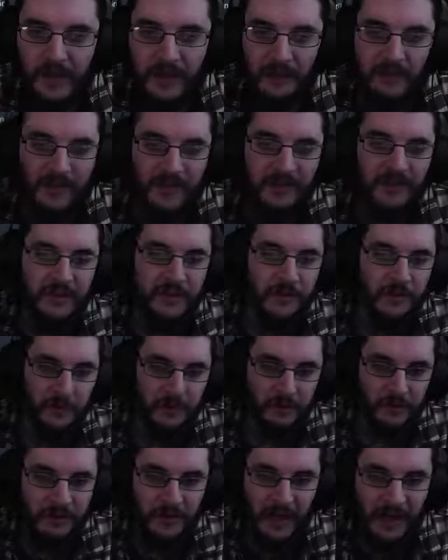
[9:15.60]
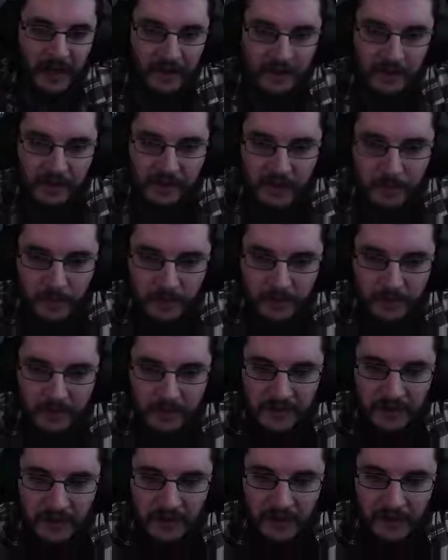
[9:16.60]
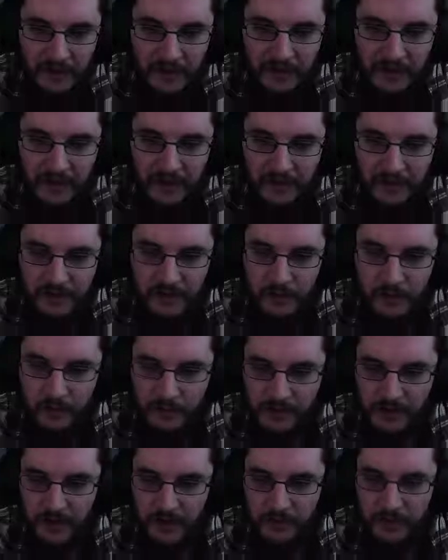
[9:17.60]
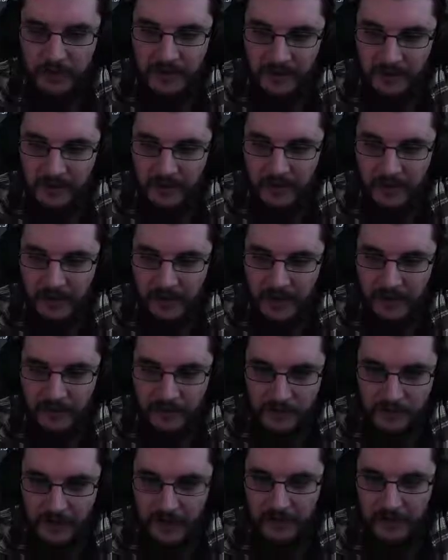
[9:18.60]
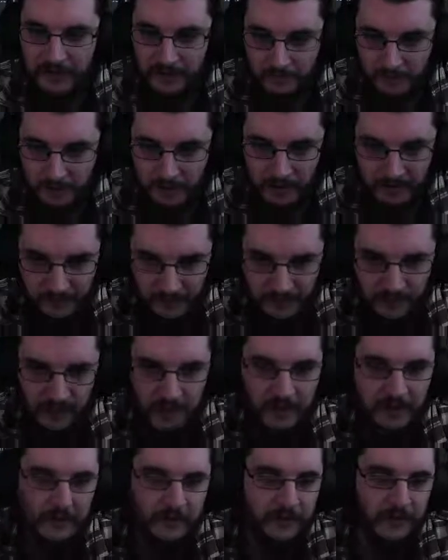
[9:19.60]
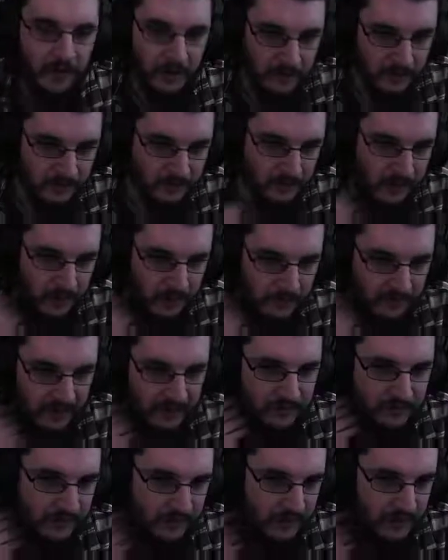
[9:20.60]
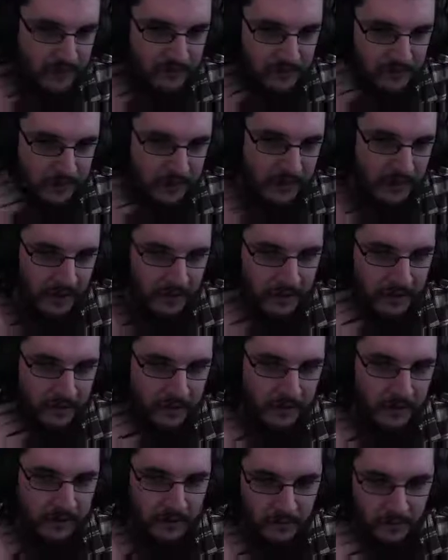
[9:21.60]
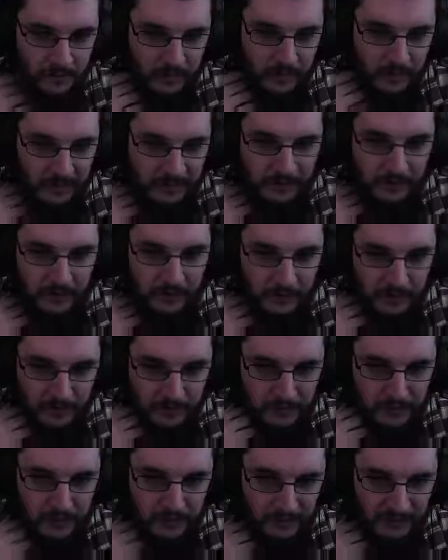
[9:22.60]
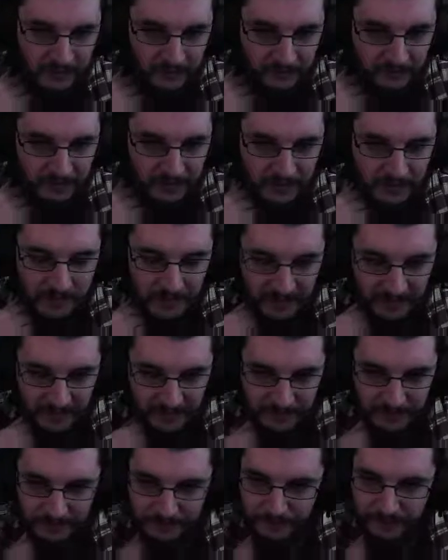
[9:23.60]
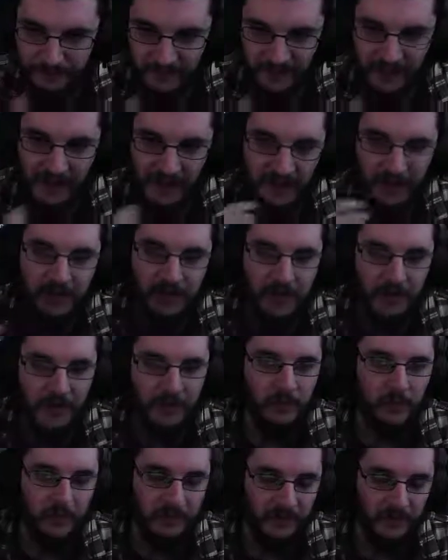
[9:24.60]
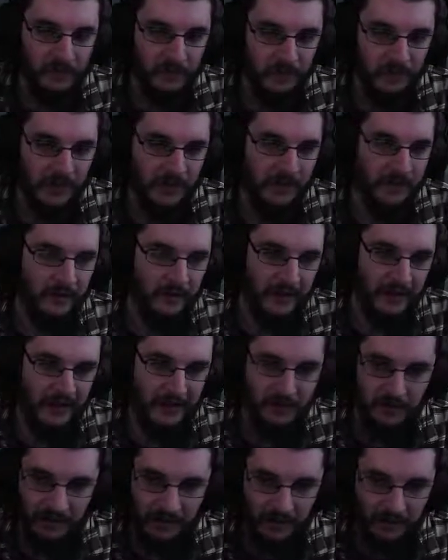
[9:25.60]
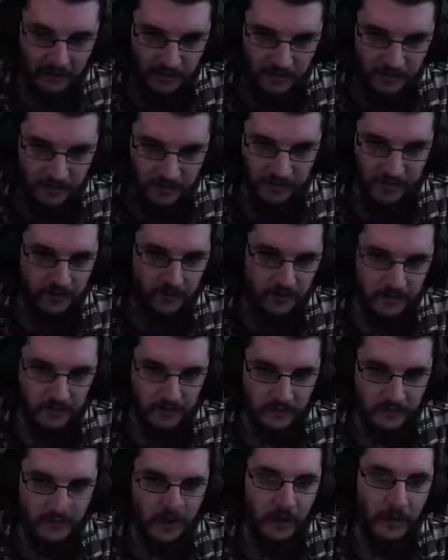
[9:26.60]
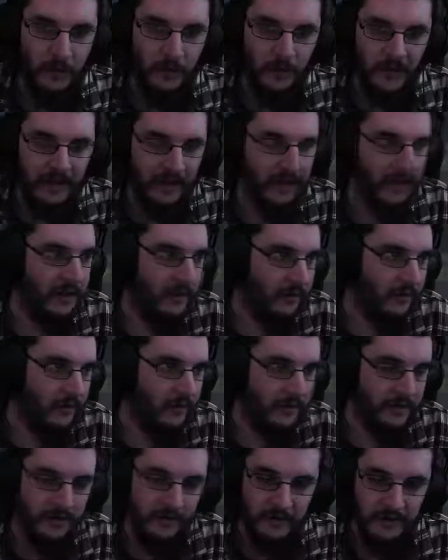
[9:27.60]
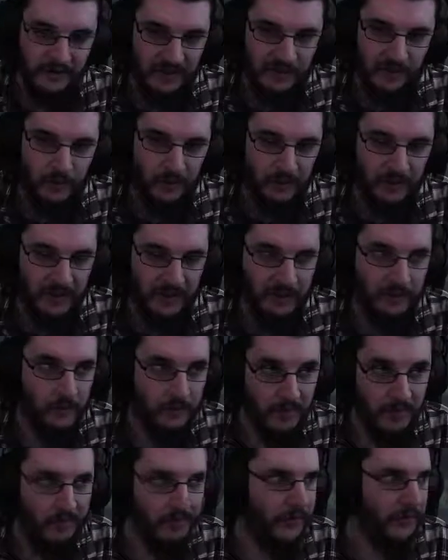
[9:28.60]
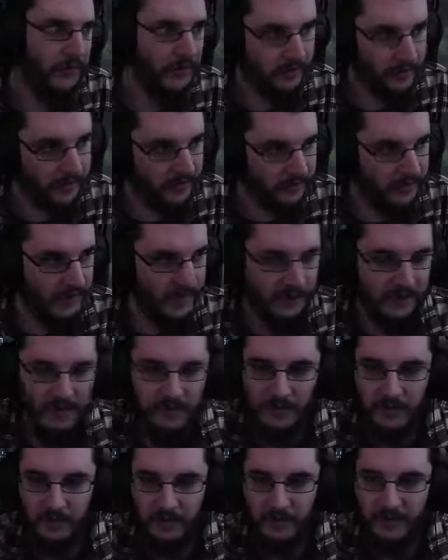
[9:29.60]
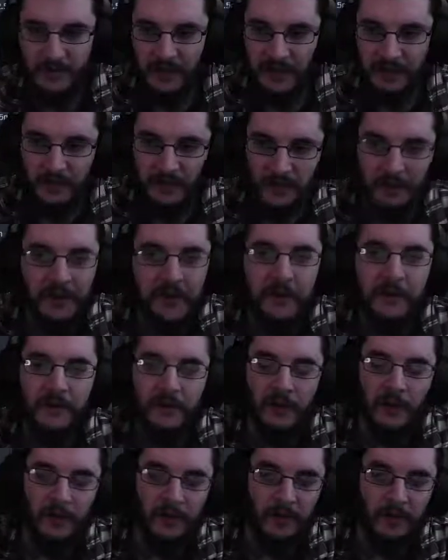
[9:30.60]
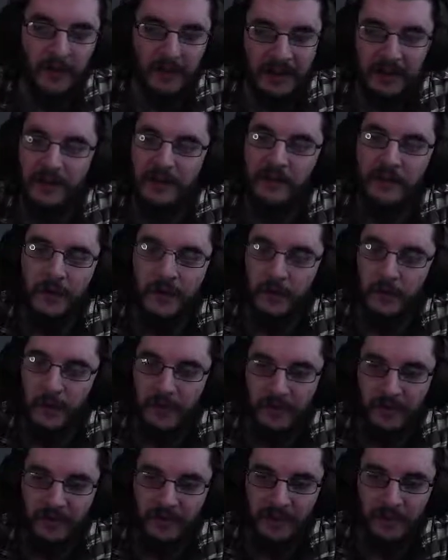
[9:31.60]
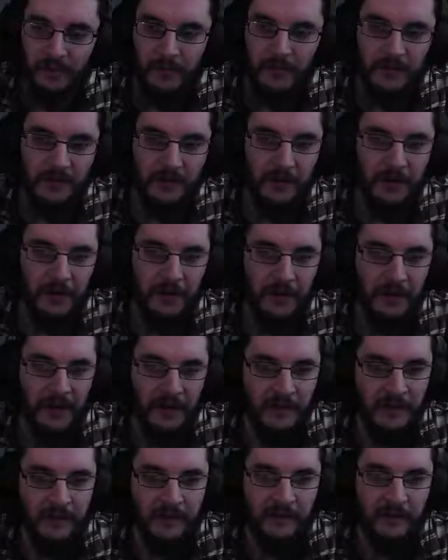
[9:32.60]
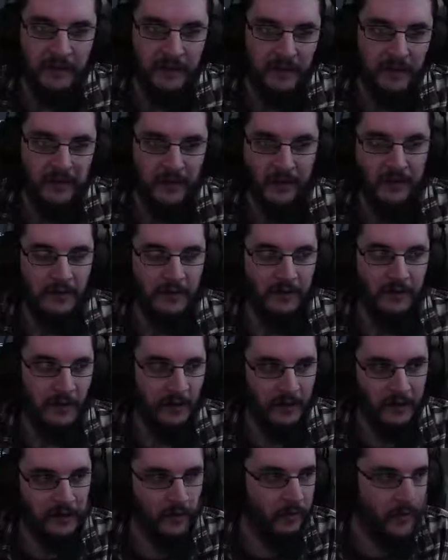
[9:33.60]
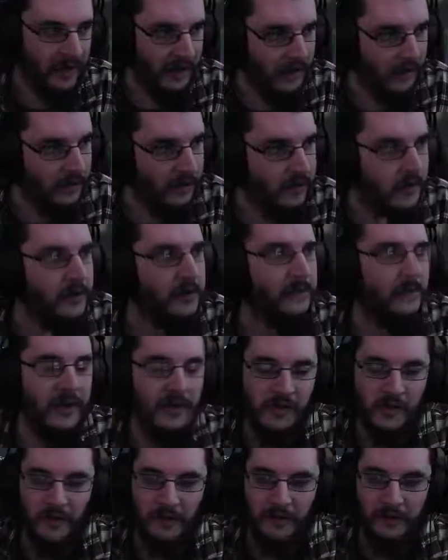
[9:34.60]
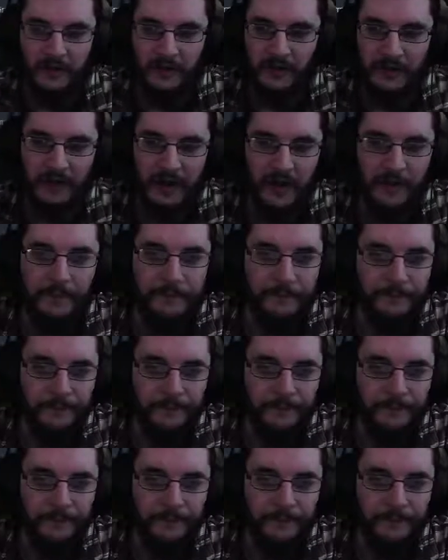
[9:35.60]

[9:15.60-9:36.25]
Fix an issue with the Actran Mark 7A lasgun where shots would disappear after traveling 45 meters, 147 feet, 49 yards, or 0.0045 Swedish miles. Yeah, I did notice with some guns, like the shots just go away at a certain distance. Even with like the bolter, it does that too. It's kind of annoying. So I would like it if the weapons had much longer ranges, even though it's very rare that you actually get to see that.